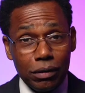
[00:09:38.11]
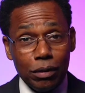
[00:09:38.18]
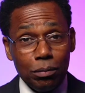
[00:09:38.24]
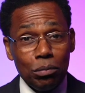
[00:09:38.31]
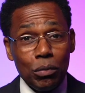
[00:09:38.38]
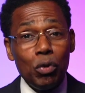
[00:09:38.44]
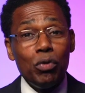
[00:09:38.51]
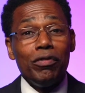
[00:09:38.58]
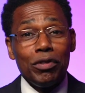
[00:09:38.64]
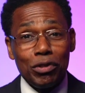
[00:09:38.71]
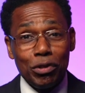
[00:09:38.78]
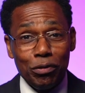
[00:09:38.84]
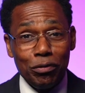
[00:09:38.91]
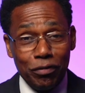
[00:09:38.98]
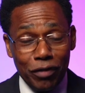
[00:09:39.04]
You're moving
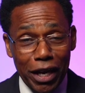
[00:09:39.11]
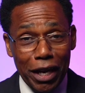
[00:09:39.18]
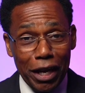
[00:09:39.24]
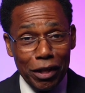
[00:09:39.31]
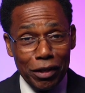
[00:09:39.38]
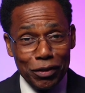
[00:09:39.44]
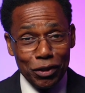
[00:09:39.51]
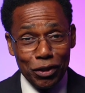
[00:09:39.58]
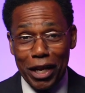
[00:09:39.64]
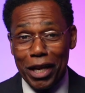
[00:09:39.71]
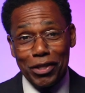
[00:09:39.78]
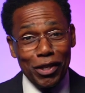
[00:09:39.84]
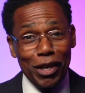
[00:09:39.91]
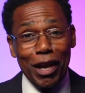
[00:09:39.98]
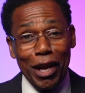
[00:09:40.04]
too fast. You
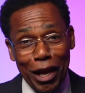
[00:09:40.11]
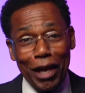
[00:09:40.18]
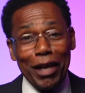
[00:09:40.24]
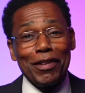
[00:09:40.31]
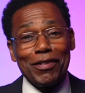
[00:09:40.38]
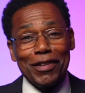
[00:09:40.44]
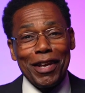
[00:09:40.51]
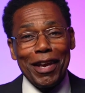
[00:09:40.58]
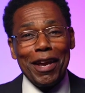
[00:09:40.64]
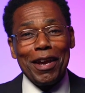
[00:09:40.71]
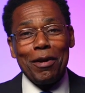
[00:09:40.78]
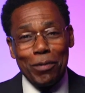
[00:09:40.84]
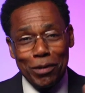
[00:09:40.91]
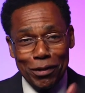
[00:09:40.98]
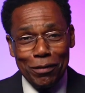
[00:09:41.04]
got your hands in the
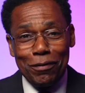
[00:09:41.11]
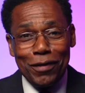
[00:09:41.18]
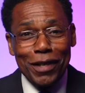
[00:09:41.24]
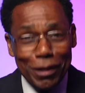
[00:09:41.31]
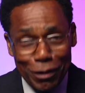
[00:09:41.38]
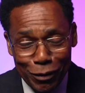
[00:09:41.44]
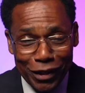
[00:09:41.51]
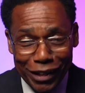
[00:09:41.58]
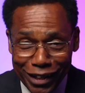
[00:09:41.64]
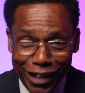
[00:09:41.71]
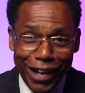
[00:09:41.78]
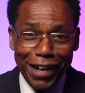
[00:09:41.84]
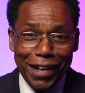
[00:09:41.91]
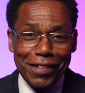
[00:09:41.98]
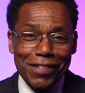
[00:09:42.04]
air with your feet on the
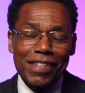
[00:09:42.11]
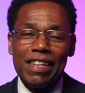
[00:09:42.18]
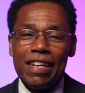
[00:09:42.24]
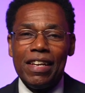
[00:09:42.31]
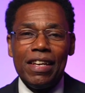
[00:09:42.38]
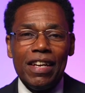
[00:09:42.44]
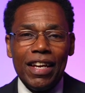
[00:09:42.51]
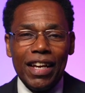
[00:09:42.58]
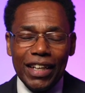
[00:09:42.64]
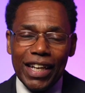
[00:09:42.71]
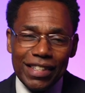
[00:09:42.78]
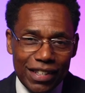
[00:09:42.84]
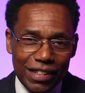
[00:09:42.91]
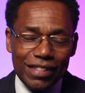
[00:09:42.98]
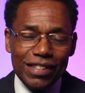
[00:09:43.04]
gas." And
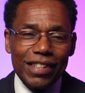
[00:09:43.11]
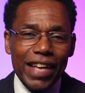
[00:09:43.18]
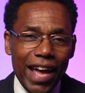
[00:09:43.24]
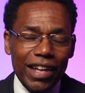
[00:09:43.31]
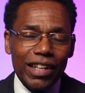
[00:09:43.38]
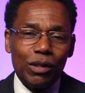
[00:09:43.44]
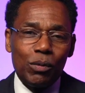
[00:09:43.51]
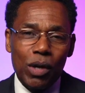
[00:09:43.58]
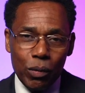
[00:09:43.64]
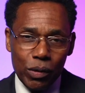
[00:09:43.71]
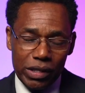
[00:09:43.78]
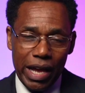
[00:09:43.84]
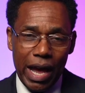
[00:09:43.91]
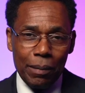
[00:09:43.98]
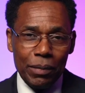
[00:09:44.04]
that's exactly what
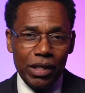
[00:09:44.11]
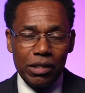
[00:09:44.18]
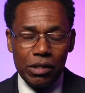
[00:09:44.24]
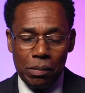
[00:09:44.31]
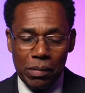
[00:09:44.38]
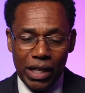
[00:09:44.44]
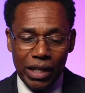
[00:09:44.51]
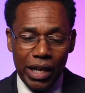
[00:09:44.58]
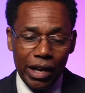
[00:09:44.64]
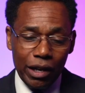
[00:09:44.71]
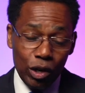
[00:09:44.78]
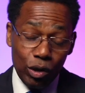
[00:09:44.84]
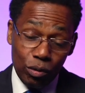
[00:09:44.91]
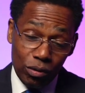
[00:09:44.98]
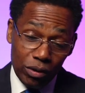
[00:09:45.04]
was happening to me. And I
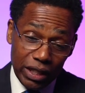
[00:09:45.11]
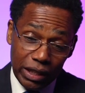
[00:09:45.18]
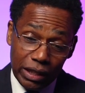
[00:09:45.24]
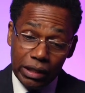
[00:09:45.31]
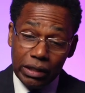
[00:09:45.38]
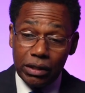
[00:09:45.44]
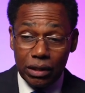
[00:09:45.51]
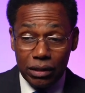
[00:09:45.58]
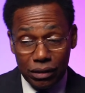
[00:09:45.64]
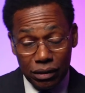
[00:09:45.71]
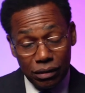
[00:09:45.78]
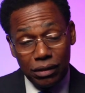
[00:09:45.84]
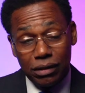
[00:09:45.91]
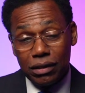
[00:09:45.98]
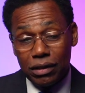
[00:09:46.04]
careened
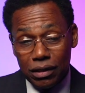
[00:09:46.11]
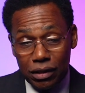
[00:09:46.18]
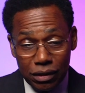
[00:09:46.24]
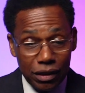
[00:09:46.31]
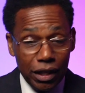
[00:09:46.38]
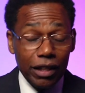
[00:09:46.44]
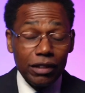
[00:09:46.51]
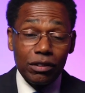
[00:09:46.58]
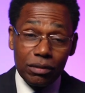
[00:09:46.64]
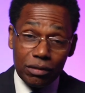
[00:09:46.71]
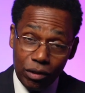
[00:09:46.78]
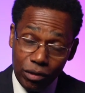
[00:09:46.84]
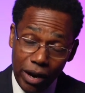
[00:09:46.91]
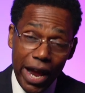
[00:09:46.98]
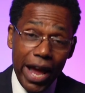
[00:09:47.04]
and
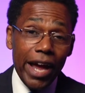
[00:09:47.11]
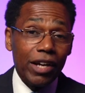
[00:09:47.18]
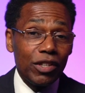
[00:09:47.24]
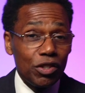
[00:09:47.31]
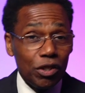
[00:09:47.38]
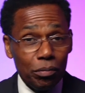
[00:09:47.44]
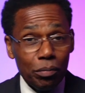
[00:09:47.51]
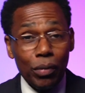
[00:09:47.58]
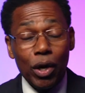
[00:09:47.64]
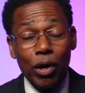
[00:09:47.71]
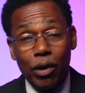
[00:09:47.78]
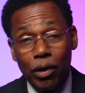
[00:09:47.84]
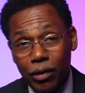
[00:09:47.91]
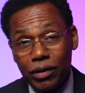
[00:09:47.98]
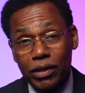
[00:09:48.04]
crashed and
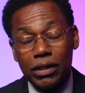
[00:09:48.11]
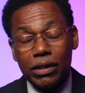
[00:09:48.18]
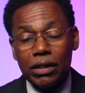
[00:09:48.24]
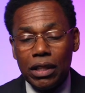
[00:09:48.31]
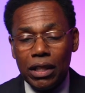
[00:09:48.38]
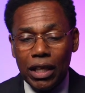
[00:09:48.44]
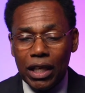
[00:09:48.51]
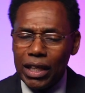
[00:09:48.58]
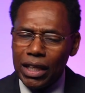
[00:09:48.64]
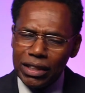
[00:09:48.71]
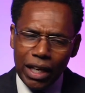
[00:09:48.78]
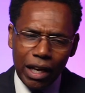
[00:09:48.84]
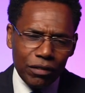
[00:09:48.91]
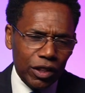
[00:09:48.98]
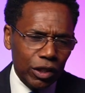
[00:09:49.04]
burned. And as I've